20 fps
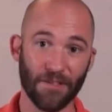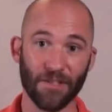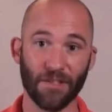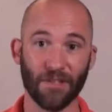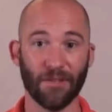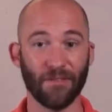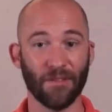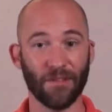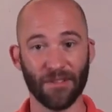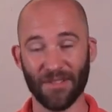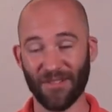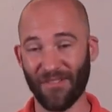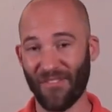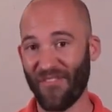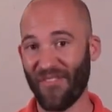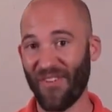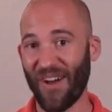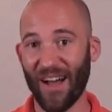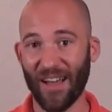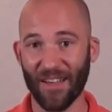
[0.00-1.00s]
servers,
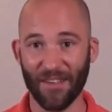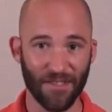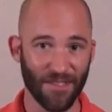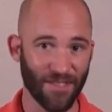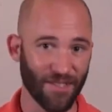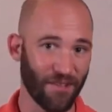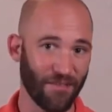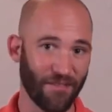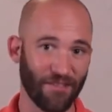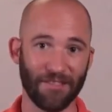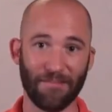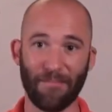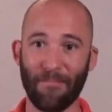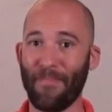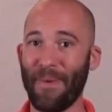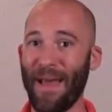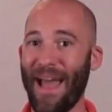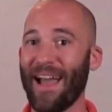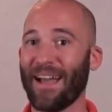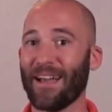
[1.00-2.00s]
file servers,
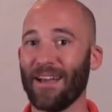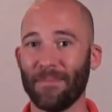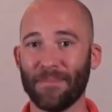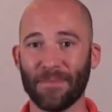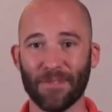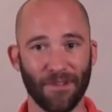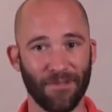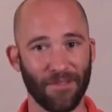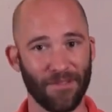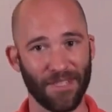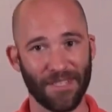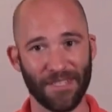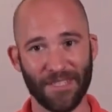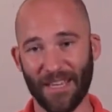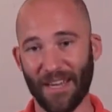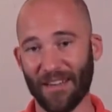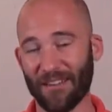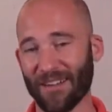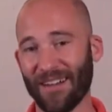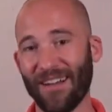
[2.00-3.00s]
backup servers,
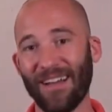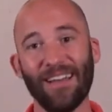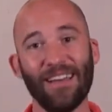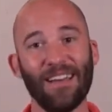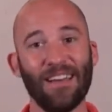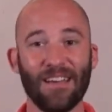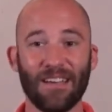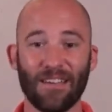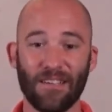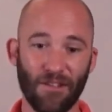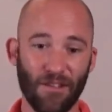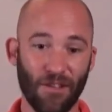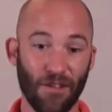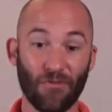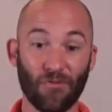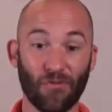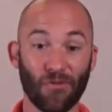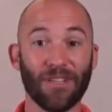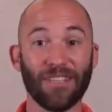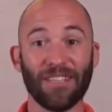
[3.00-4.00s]
etc.
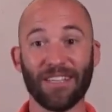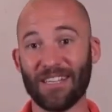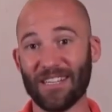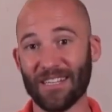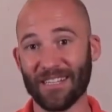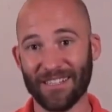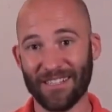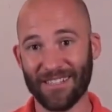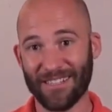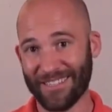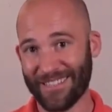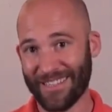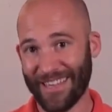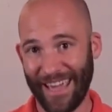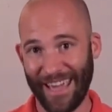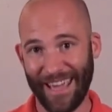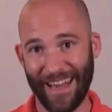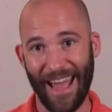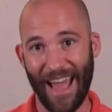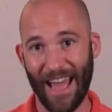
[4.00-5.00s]
You really just
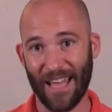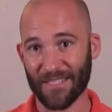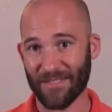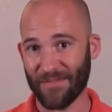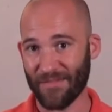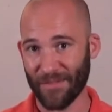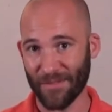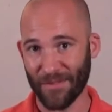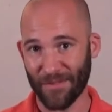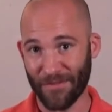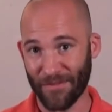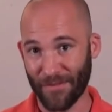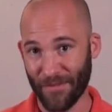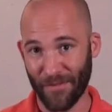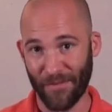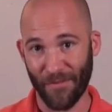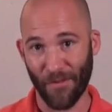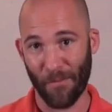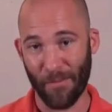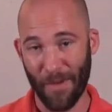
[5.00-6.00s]
can't ask
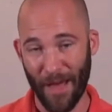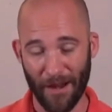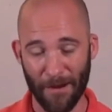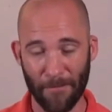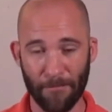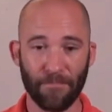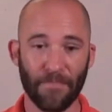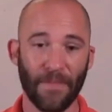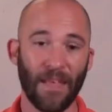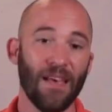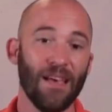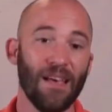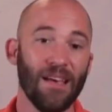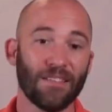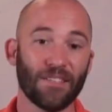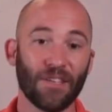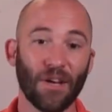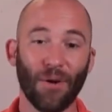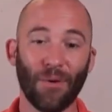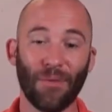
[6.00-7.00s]
for better.
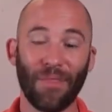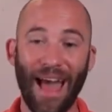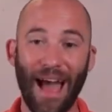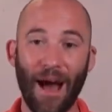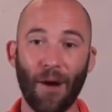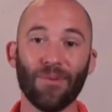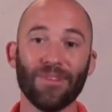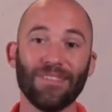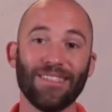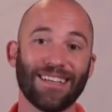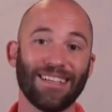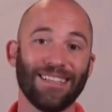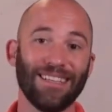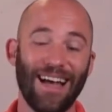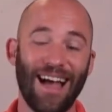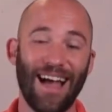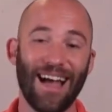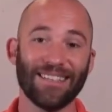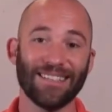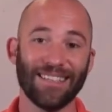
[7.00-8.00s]
So that was a
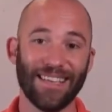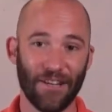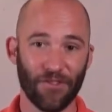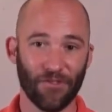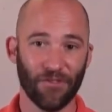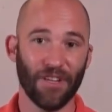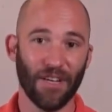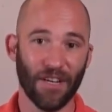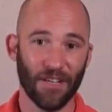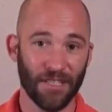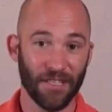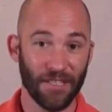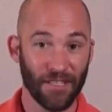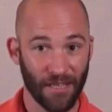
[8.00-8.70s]
class, Introduction